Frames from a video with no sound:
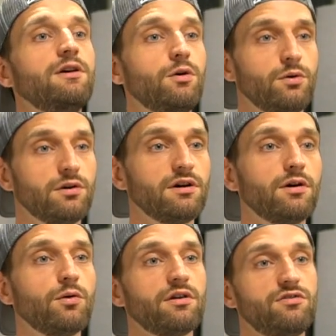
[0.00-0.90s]
or an
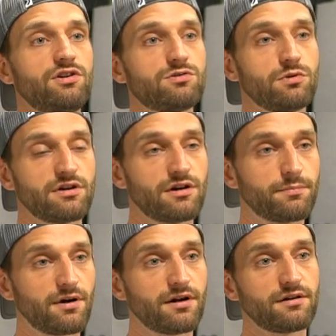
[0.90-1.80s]
organization working on a
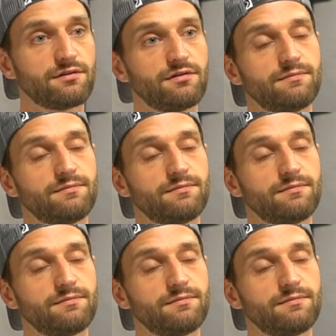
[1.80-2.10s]
product.